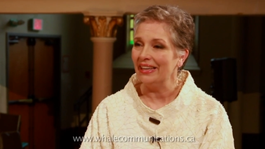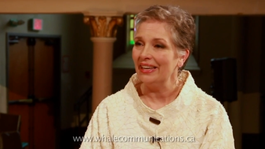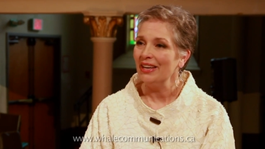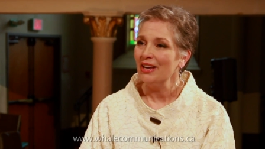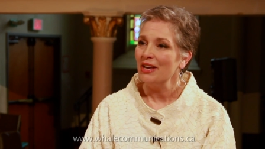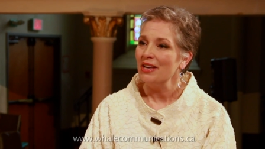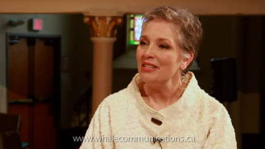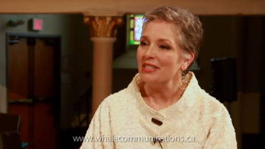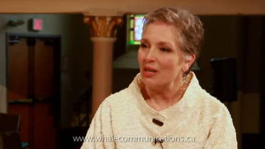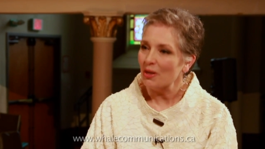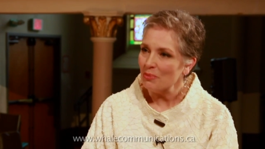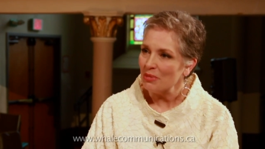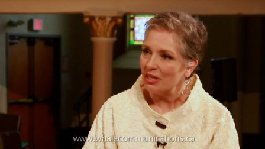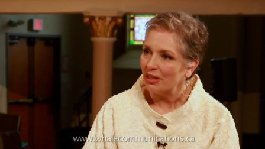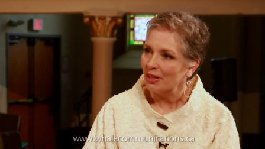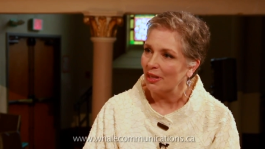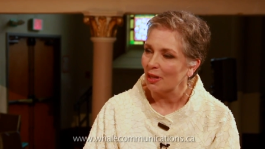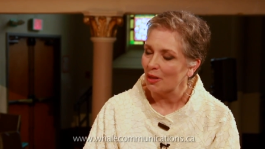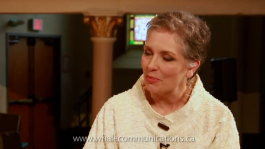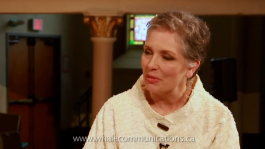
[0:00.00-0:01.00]
Well, tell me a
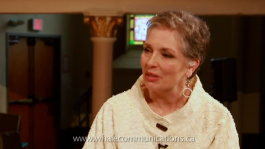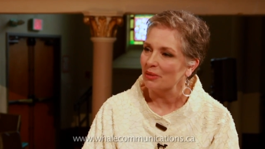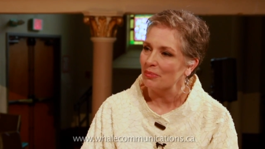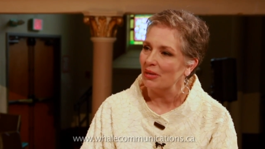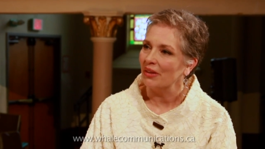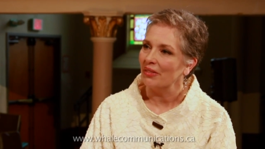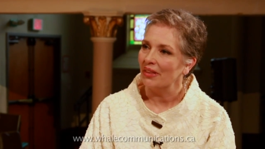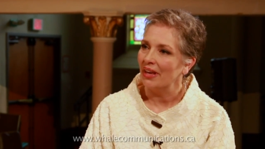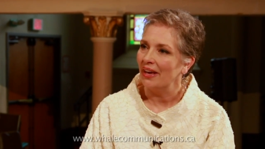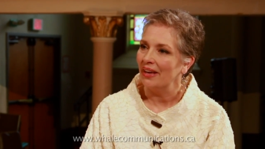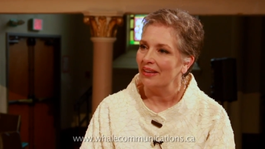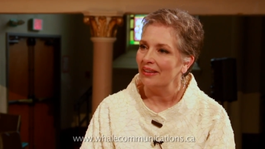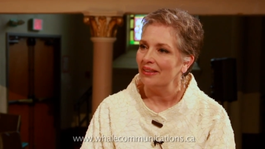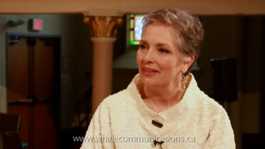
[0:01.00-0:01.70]
little bit about that.